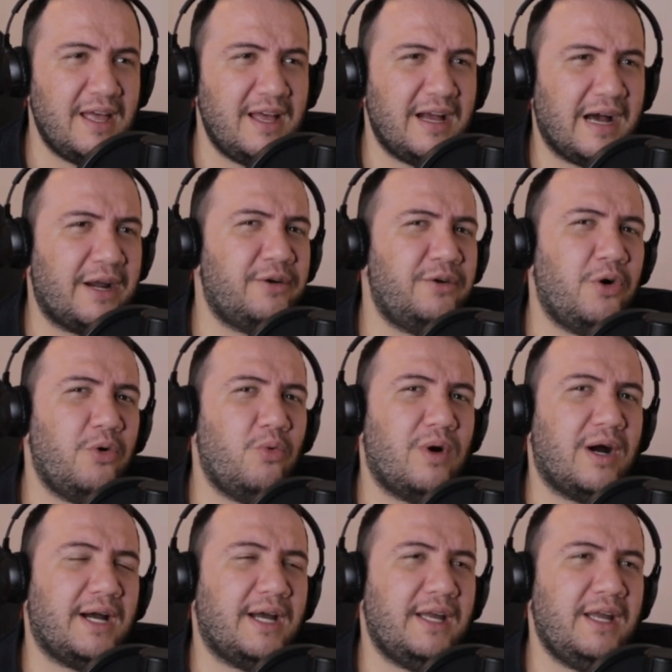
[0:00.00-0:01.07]
I don't know
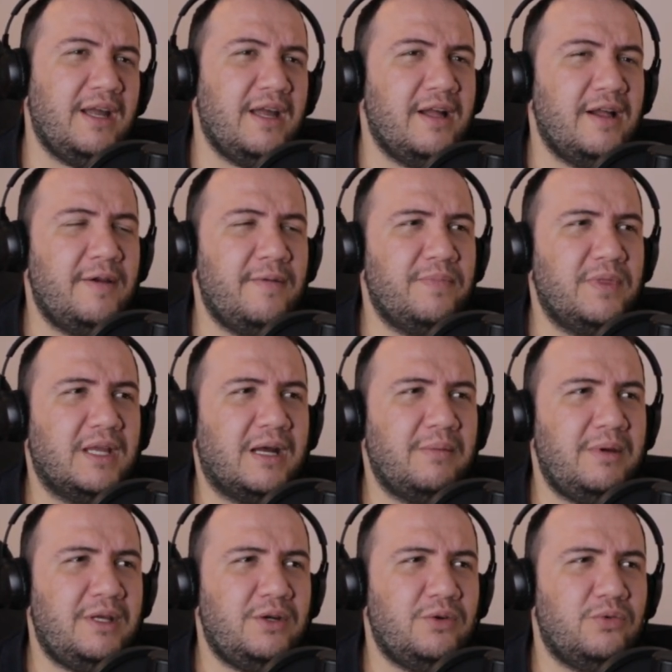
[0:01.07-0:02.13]
why. I
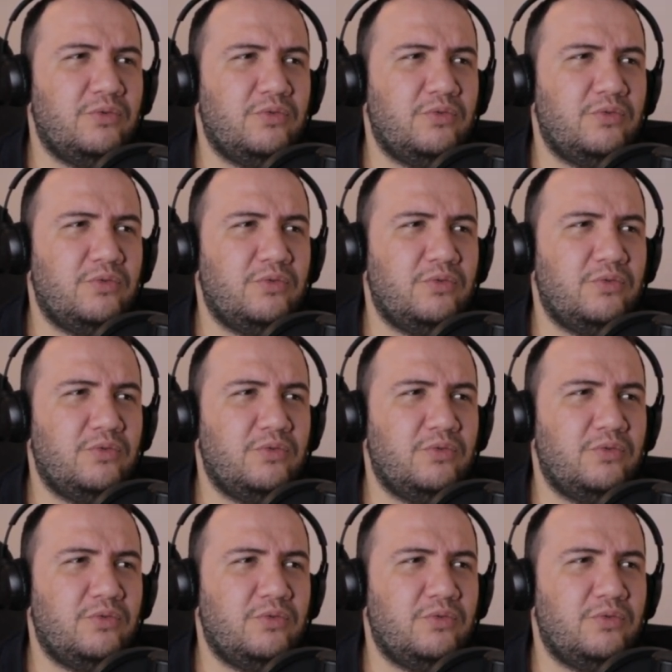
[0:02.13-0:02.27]
mean,